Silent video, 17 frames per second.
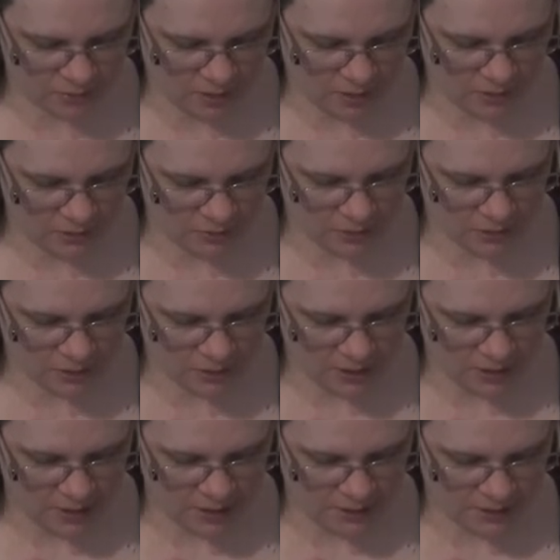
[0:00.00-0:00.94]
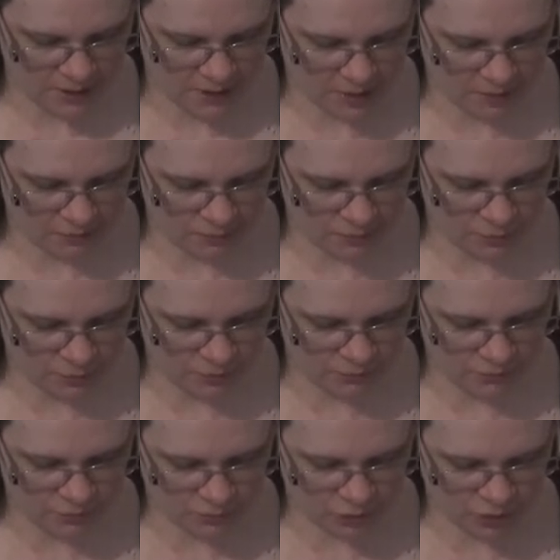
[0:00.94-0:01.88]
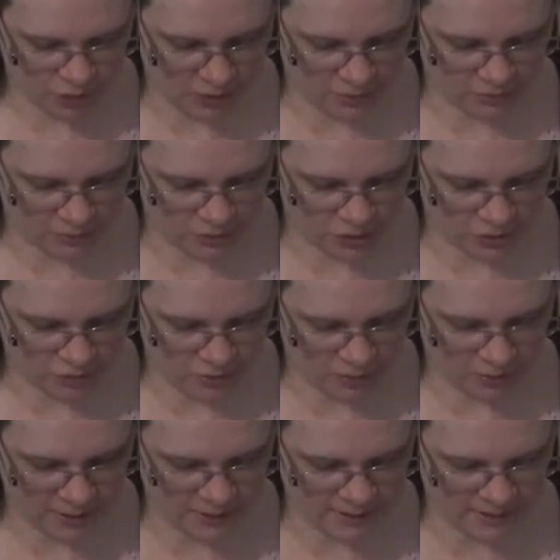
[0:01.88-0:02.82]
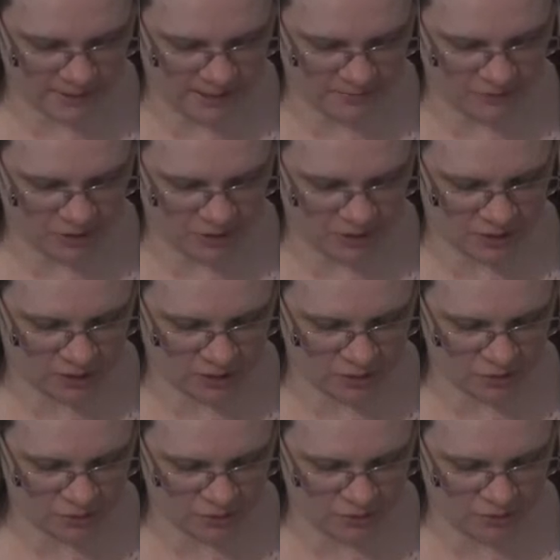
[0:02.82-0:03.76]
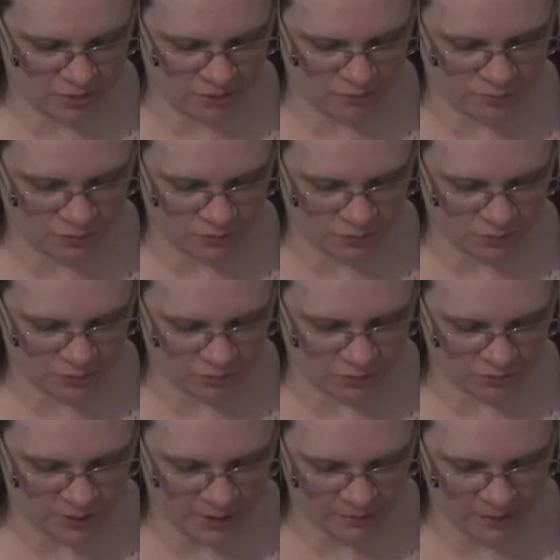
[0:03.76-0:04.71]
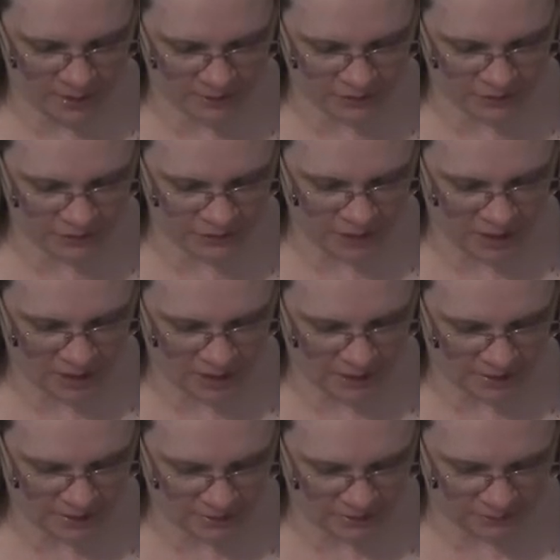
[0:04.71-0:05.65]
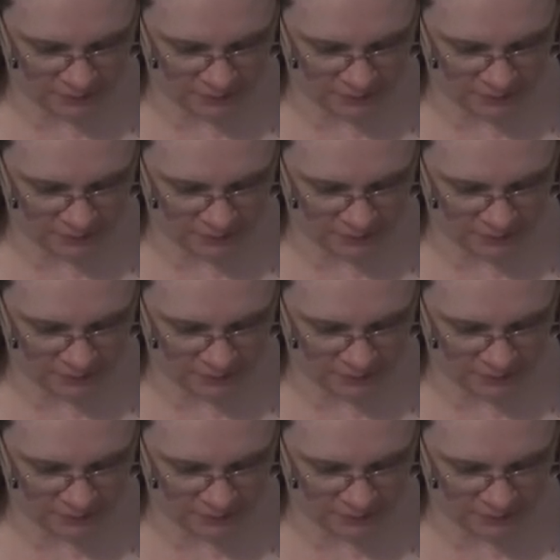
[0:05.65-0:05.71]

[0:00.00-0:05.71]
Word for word: oath cannot remove nor choke the strong conception that I do groan withal, thou art to die.